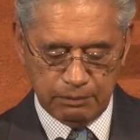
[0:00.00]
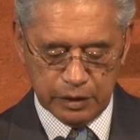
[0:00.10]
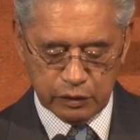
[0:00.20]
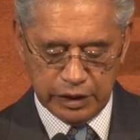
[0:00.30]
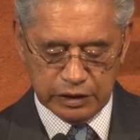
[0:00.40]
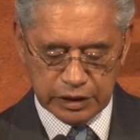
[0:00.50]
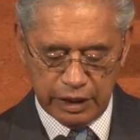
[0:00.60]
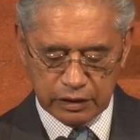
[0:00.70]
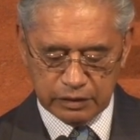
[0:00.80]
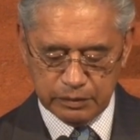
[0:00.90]
between
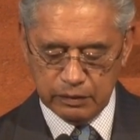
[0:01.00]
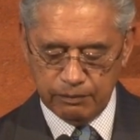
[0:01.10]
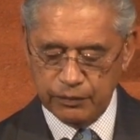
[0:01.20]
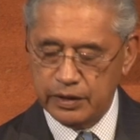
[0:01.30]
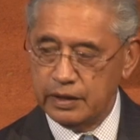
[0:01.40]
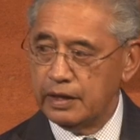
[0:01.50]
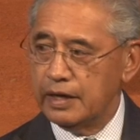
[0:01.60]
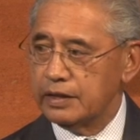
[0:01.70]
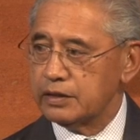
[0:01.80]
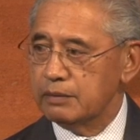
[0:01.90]
charitable
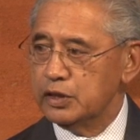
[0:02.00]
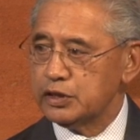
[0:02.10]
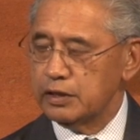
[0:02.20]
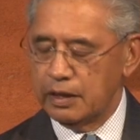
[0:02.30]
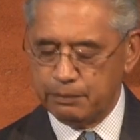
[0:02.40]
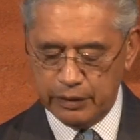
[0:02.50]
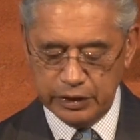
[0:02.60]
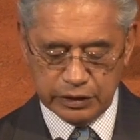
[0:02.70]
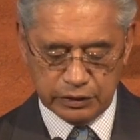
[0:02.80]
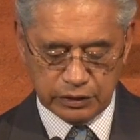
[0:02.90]
and commercial
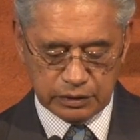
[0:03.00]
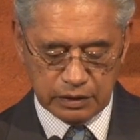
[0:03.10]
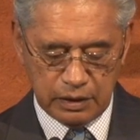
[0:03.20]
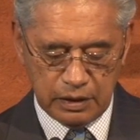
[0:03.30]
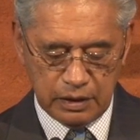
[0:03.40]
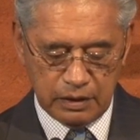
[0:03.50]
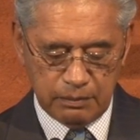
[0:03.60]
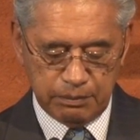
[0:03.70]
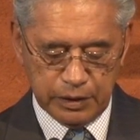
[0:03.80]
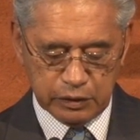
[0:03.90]
operations,
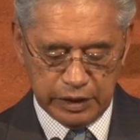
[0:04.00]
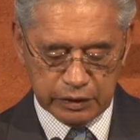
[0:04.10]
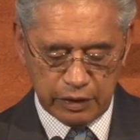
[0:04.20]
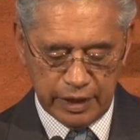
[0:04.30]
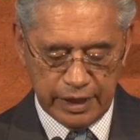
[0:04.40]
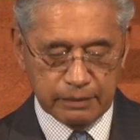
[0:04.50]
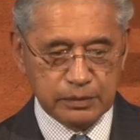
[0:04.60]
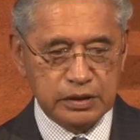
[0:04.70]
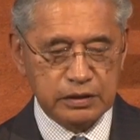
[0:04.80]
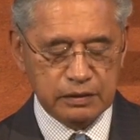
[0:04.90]
between
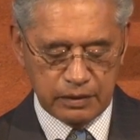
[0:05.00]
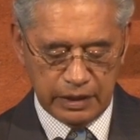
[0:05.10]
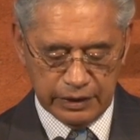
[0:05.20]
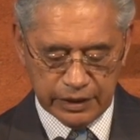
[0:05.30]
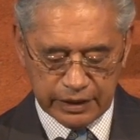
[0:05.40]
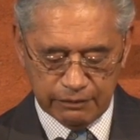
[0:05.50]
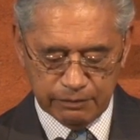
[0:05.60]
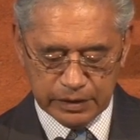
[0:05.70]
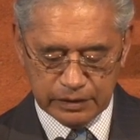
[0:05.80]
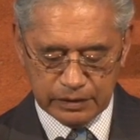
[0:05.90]
tribes and the
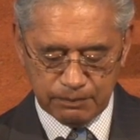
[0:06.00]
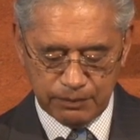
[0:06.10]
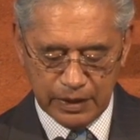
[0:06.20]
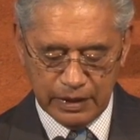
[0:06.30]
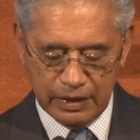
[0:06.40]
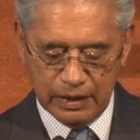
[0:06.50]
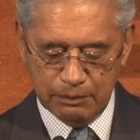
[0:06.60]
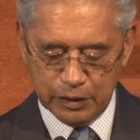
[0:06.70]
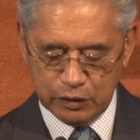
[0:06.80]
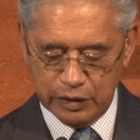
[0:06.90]
government, and
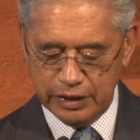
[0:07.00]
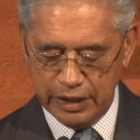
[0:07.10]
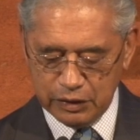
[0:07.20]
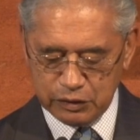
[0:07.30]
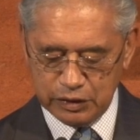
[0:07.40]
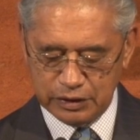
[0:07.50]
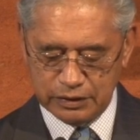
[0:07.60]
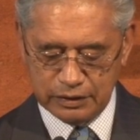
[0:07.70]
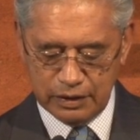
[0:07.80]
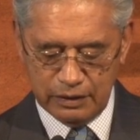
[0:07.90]
between the
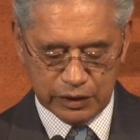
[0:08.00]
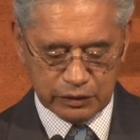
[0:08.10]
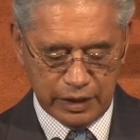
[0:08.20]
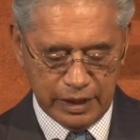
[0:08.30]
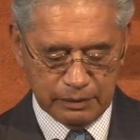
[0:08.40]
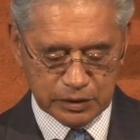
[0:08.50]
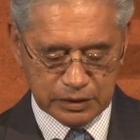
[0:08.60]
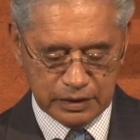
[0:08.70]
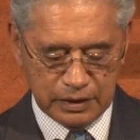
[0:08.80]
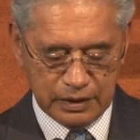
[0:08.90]
interests of the tribes
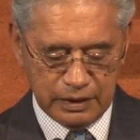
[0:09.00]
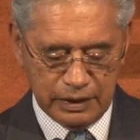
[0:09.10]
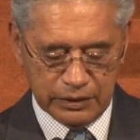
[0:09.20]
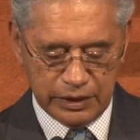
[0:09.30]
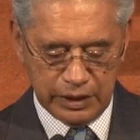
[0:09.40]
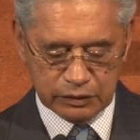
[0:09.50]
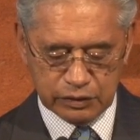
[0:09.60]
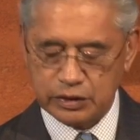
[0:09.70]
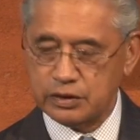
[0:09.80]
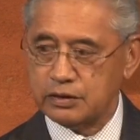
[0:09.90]
and the
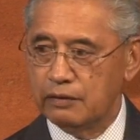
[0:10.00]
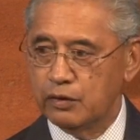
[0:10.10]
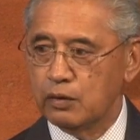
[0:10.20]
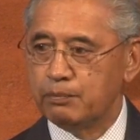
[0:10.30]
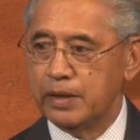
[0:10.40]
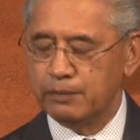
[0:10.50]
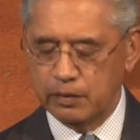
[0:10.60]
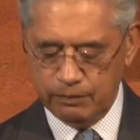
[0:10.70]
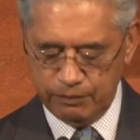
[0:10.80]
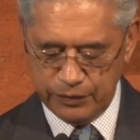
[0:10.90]
interests of all people.
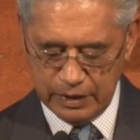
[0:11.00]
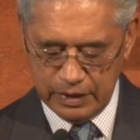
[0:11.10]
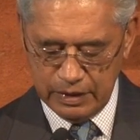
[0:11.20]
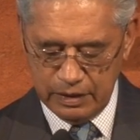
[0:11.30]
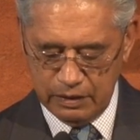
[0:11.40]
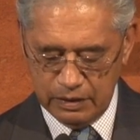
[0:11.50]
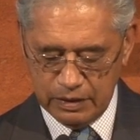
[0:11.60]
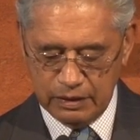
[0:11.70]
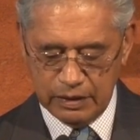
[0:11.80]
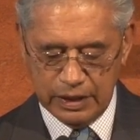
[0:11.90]

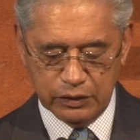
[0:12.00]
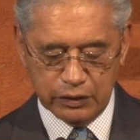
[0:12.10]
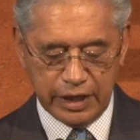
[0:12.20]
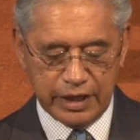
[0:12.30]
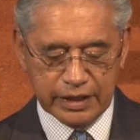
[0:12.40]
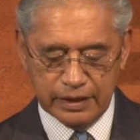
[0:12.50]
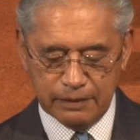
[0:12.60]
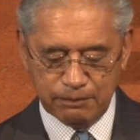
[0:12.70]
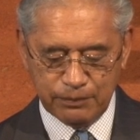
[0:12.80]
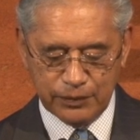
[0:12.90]
Nō reira,
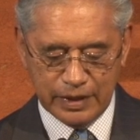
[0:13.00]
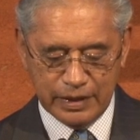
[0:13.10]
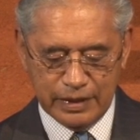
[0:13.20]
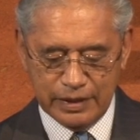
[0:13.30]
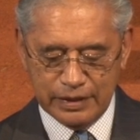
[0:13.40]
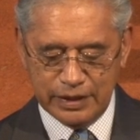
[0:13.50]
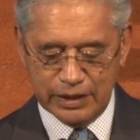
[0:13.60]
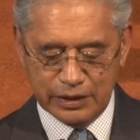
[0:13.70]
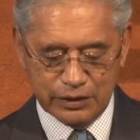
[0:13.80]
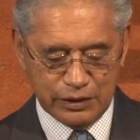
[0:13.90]

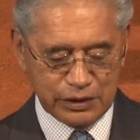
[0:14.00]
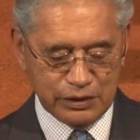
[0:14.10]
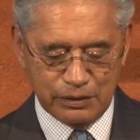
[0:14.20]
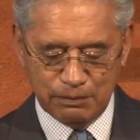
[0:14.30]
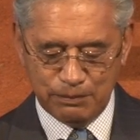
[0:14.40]
tēnā koutou,